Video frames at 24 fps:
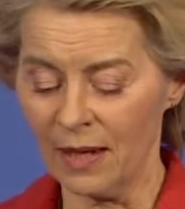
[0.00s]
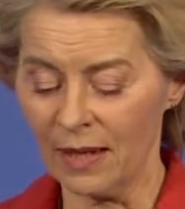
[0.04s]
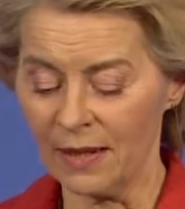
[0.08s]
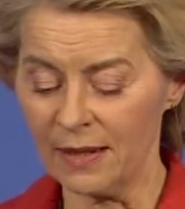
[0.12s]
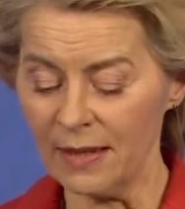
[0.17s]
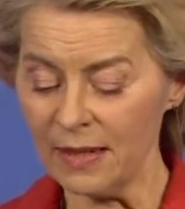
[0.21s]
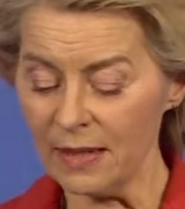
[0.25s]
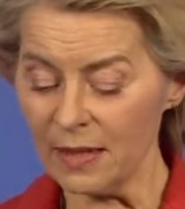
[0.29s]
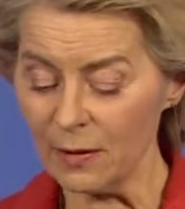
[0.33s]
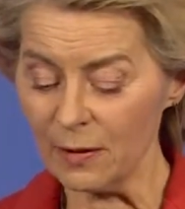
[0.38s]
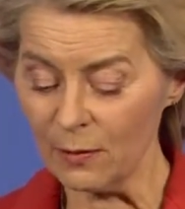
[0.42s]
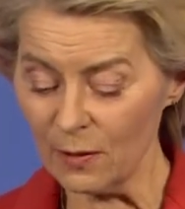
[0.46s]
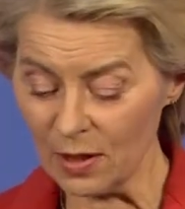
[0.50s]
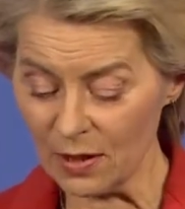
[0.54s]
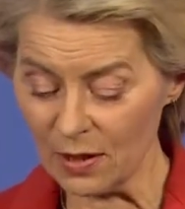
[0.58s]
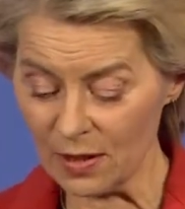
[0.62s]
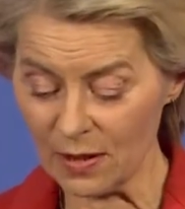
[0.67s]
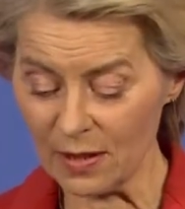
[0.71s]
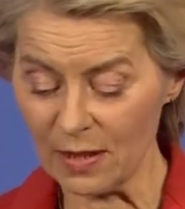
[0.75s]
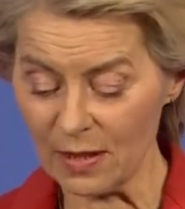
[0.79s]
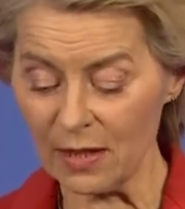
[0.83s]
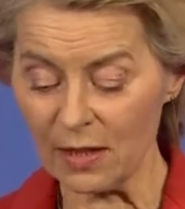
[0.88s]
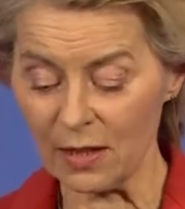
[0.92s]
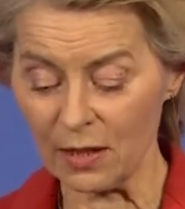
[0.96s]
This will
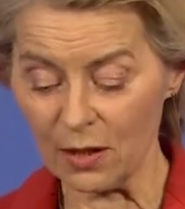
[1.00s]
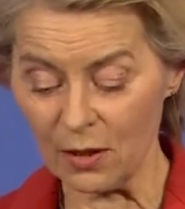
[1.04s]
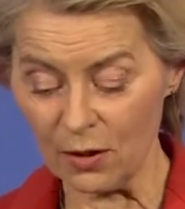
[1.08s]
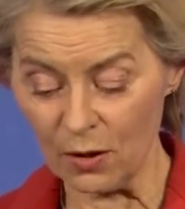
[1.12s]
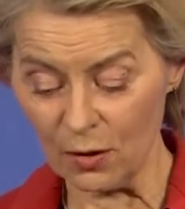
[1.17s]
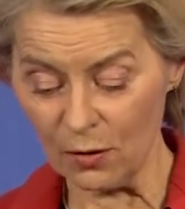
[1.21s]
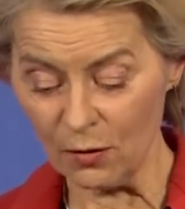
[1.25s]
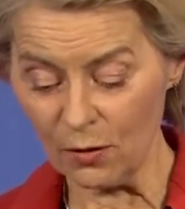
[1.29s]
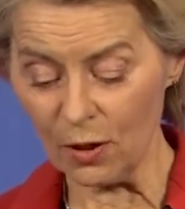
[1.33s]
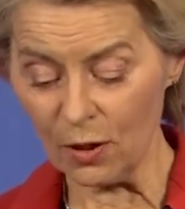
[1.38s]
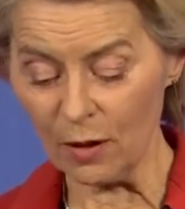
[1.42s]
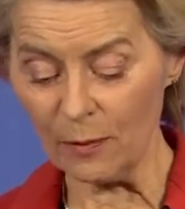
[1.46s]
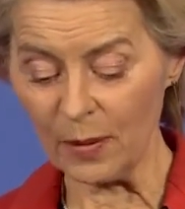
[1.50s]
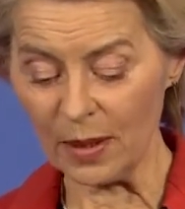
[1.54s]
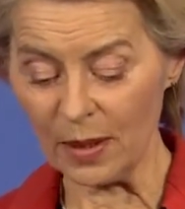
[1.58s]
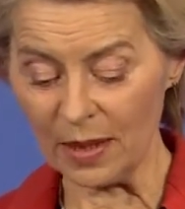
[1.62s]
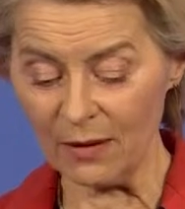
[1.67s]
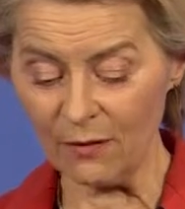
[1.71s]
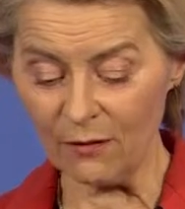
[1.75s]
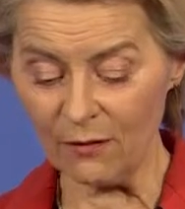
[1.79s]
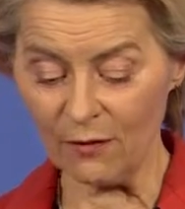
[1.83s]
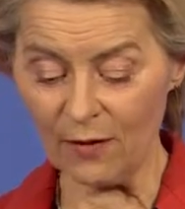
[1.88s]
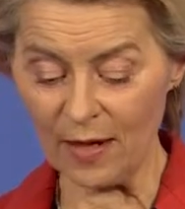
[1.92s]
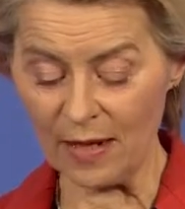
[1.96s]
see Europe
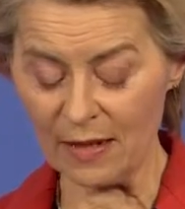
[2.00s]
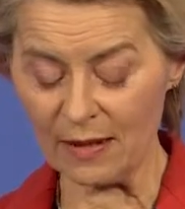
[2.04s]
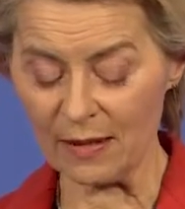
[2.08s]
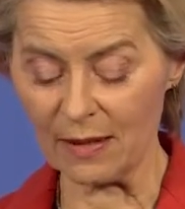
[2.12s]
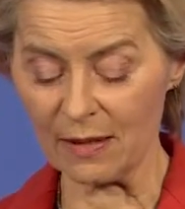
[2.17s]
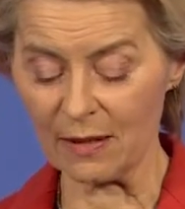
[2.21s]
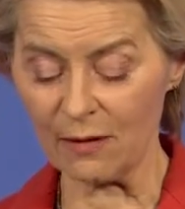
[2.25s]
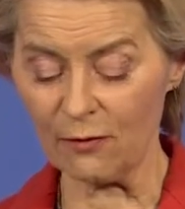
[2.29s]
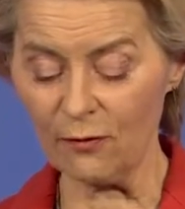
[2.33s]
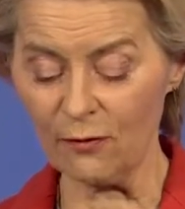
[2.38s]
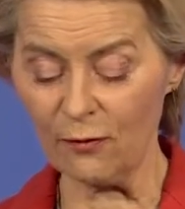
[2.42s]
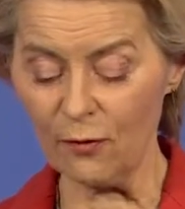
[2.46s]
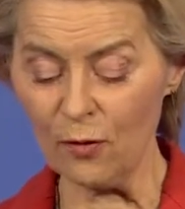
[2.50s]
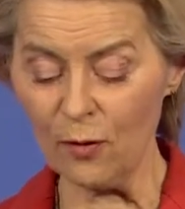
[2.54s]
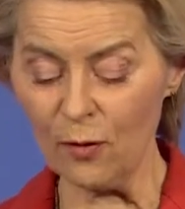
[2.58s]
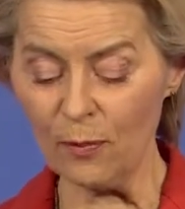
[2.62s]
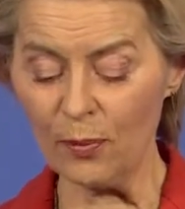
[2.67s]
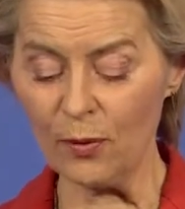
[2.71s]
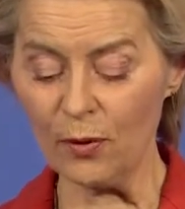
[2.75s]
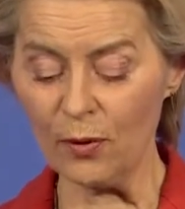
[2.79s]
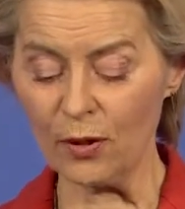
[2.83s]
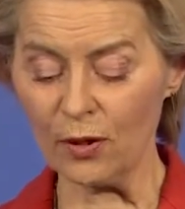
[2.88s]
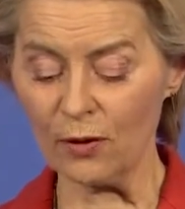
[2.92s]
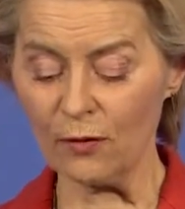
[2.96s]
invest
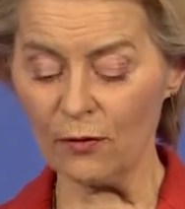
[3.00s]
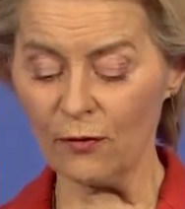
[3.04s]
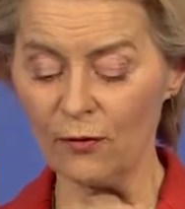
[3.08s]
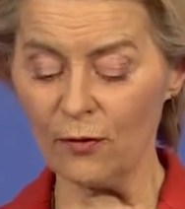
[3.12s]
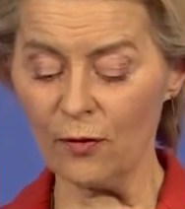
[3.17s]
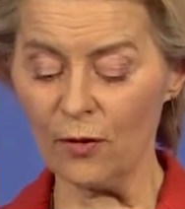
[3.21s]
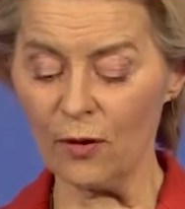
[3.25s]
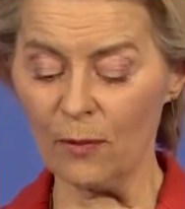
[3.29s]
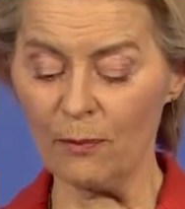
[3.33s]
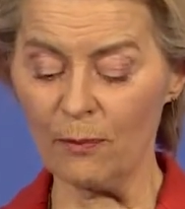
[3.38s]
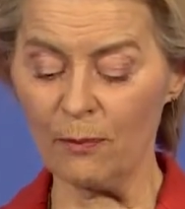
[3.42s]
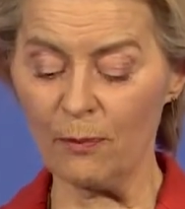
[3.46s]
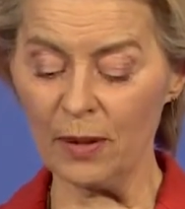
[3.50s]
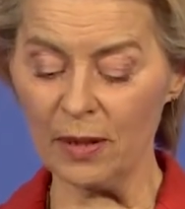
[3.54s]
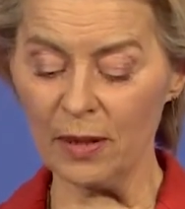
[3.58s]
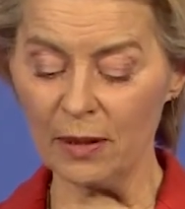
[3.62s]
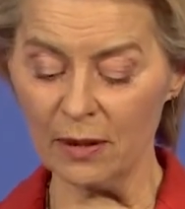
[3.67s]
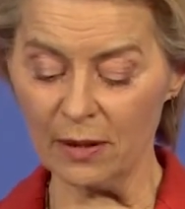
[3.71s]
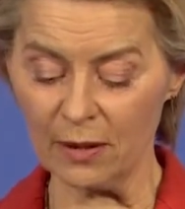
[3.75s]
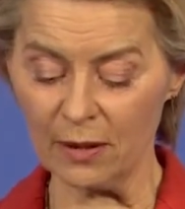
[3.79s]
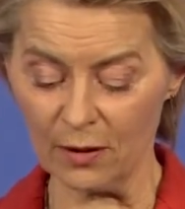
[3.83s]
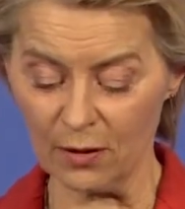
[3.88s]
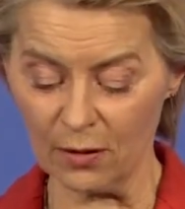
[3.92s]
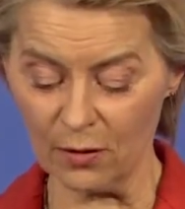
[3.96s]
4.4
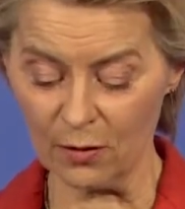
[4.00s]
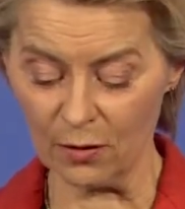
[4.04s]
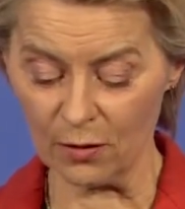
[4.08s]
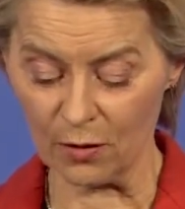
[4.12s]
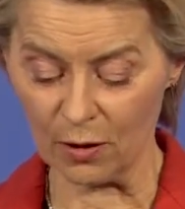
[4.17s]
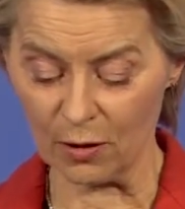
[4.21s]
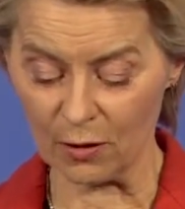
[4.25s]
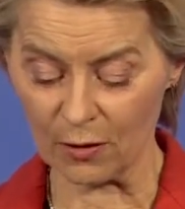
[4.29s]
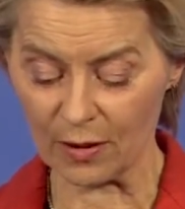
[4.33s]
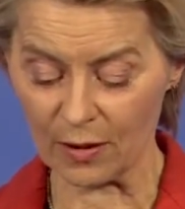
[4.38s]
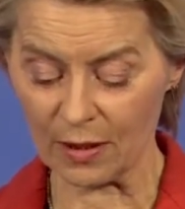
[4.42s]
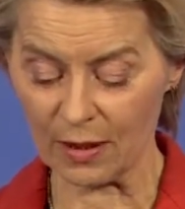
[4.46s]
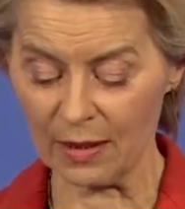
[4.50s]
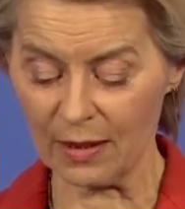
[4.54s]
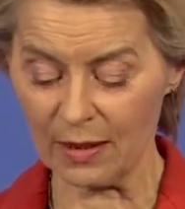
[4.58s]
billion euros